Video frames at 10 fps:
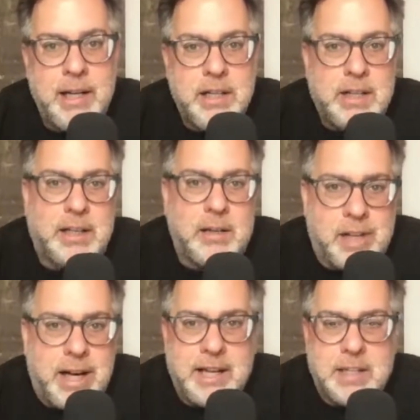Think of it
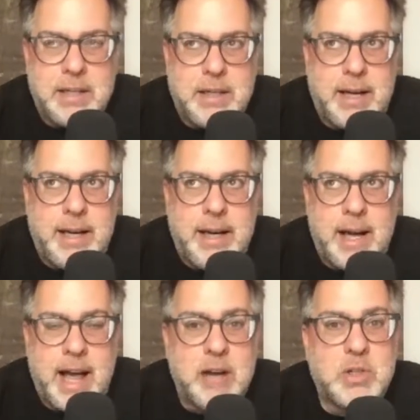as a
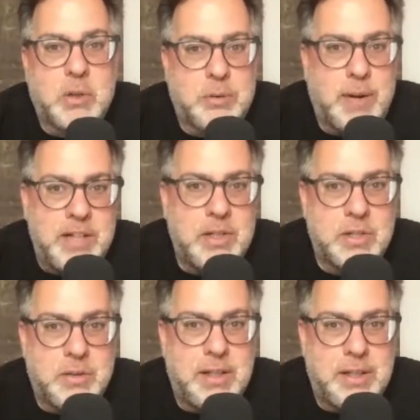household
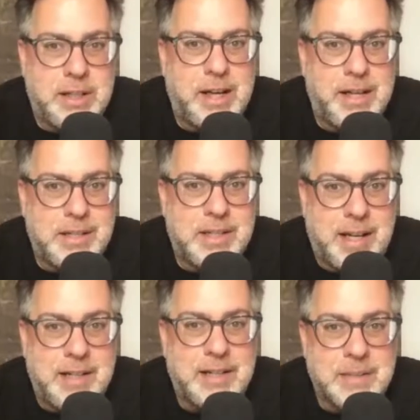registry of the United
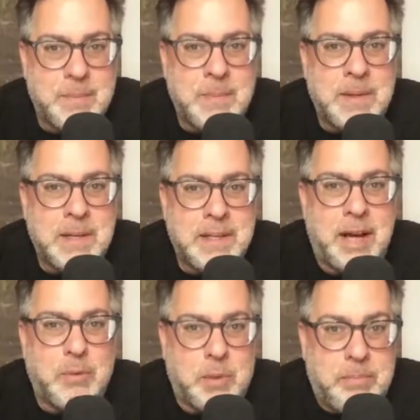States that
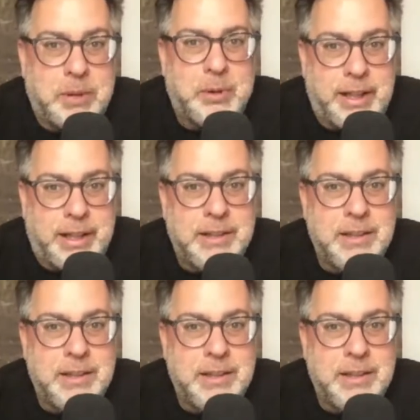we're building,